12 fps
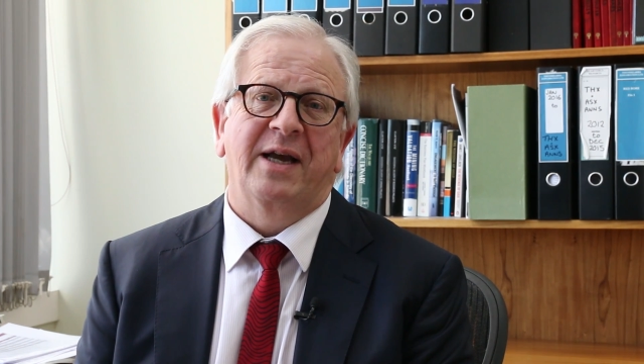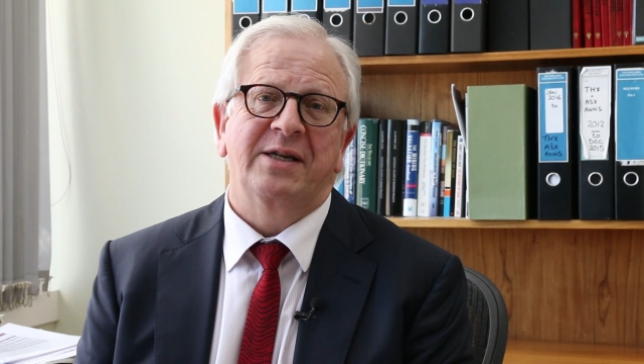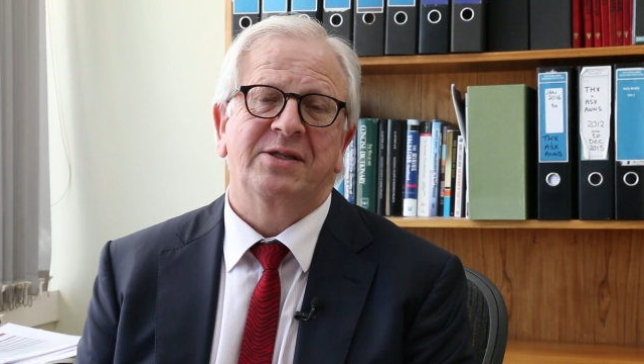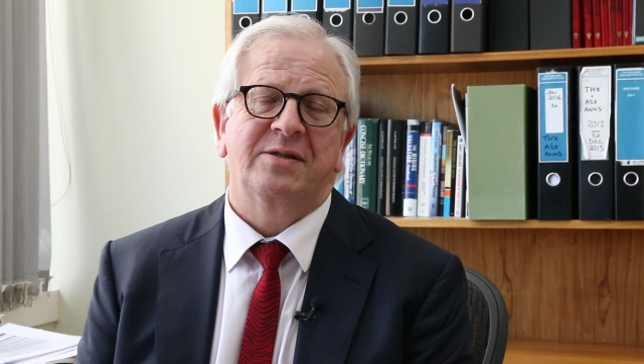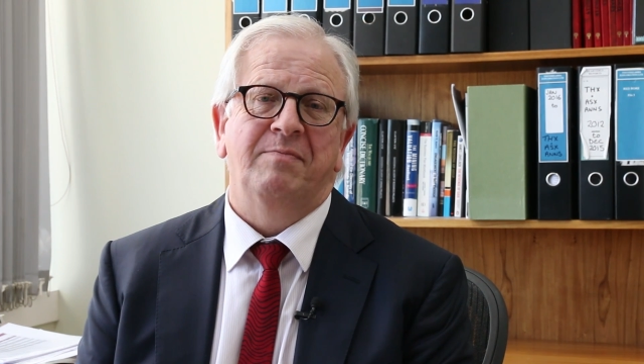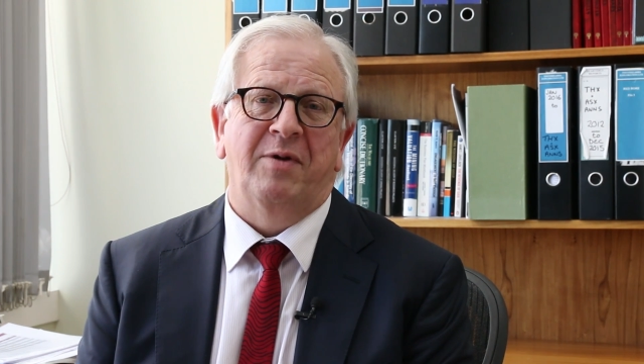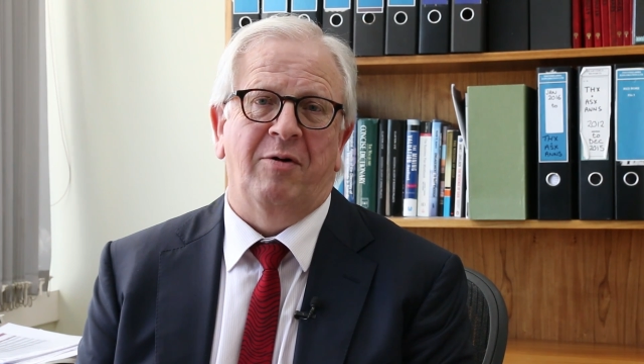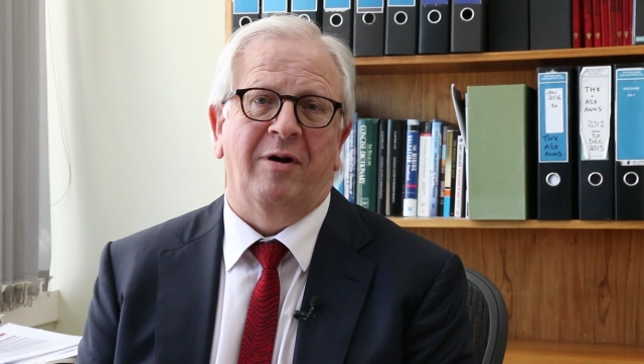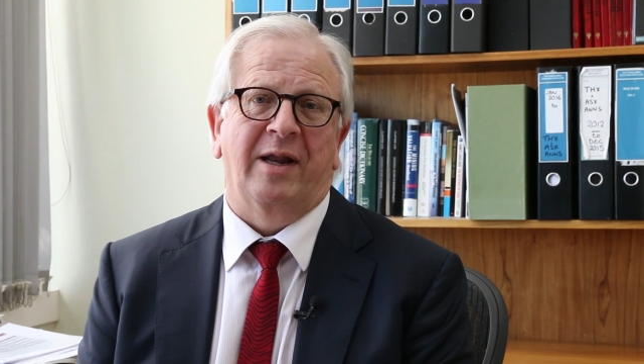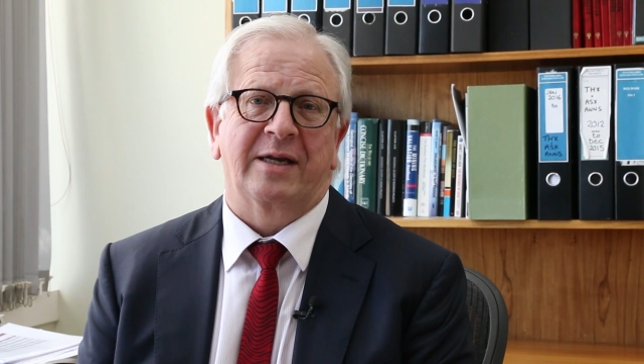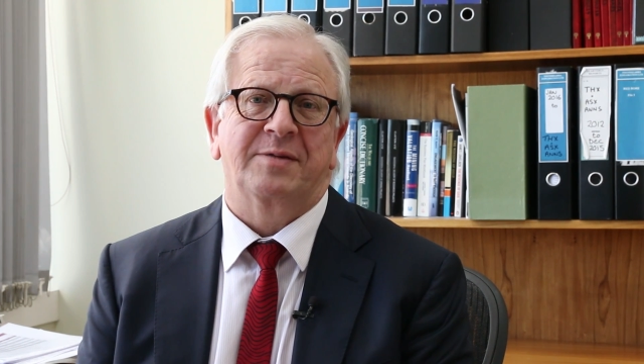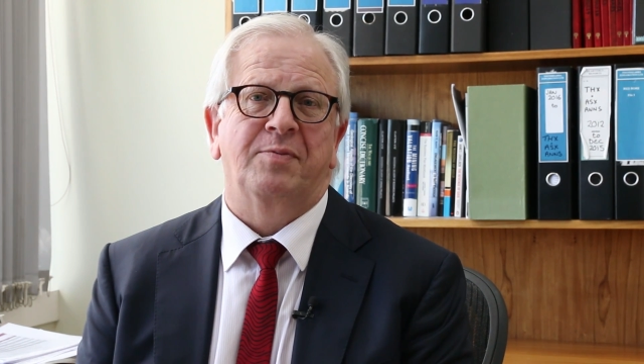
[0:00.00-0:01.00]
based
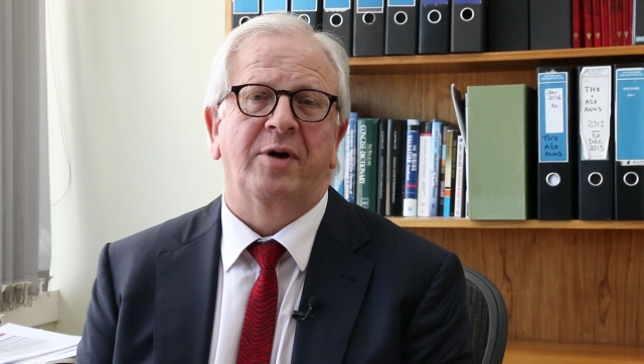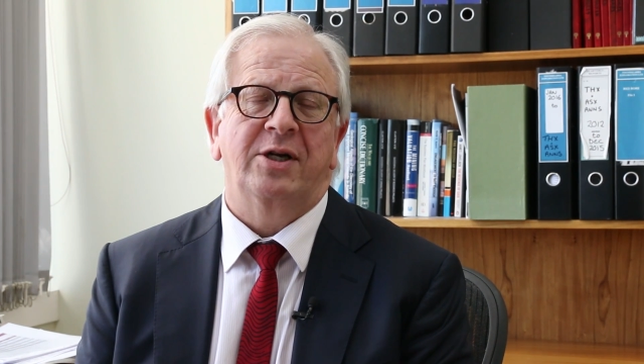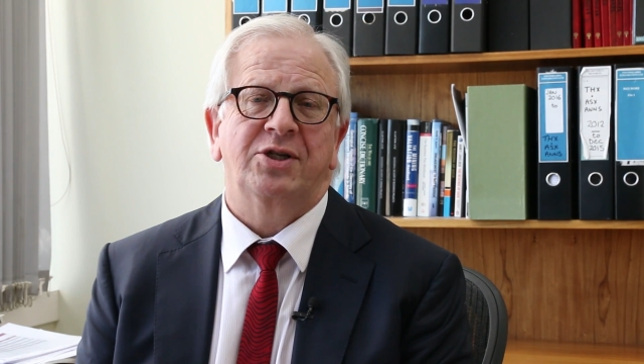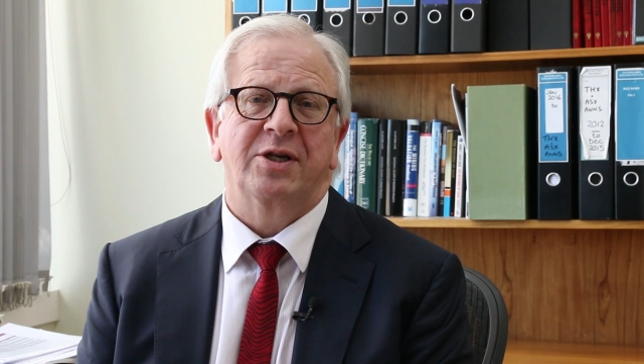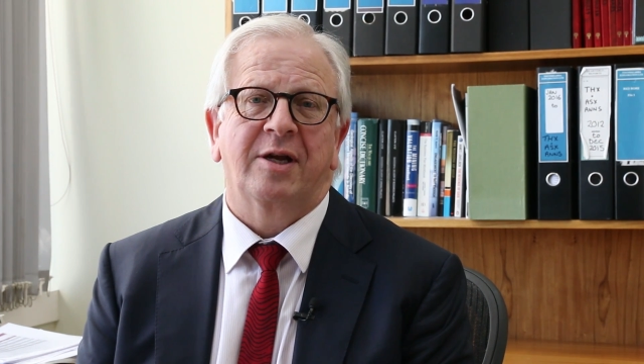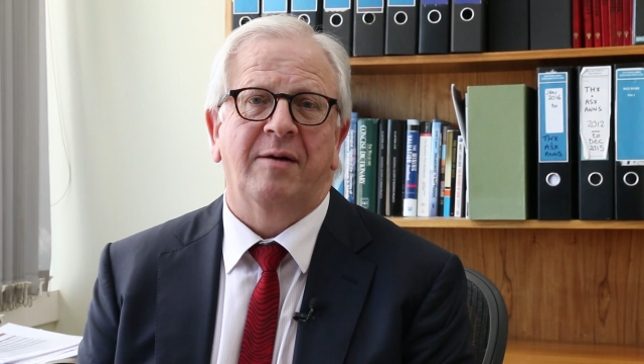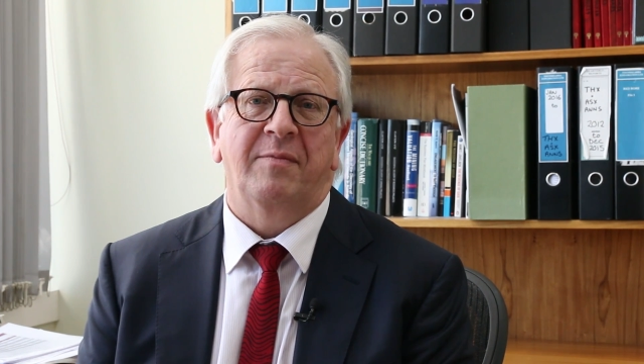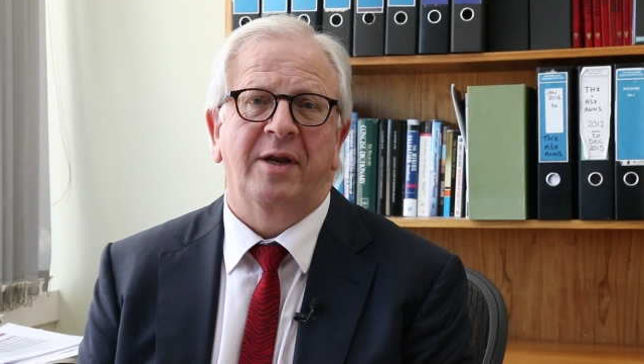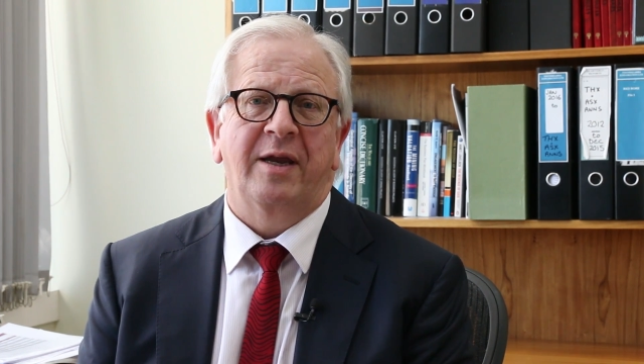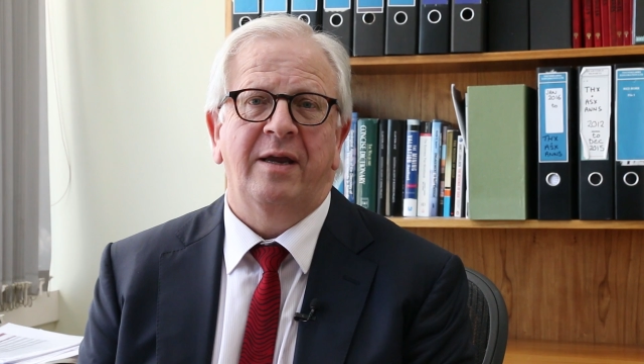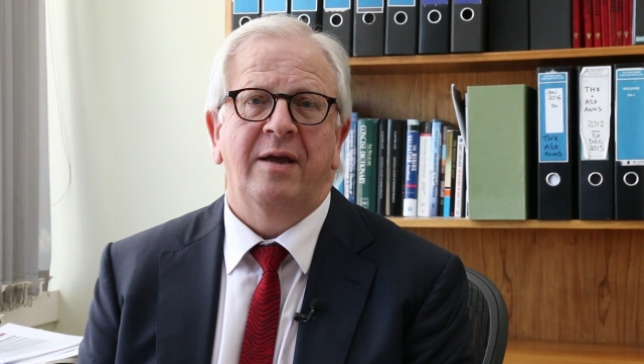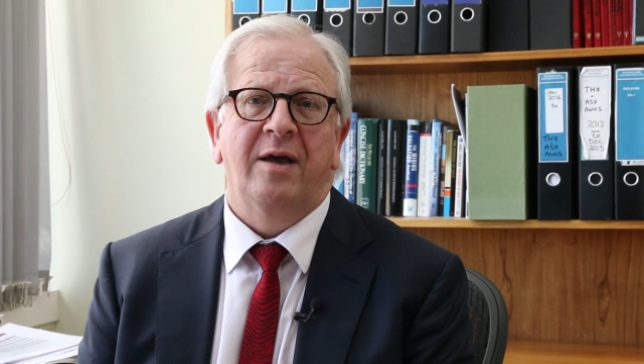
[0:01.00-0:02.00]
mineral exploration
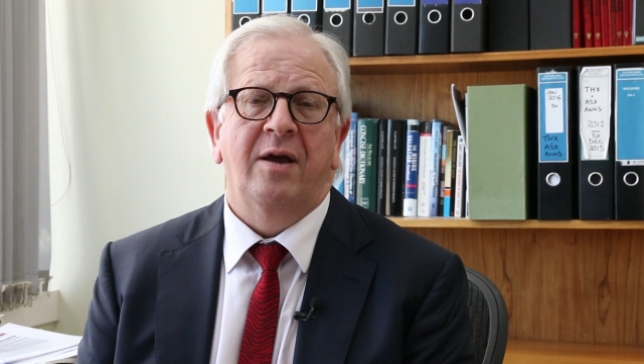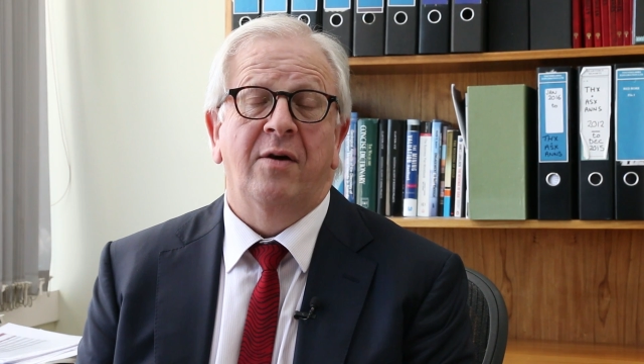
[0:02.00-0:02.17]
company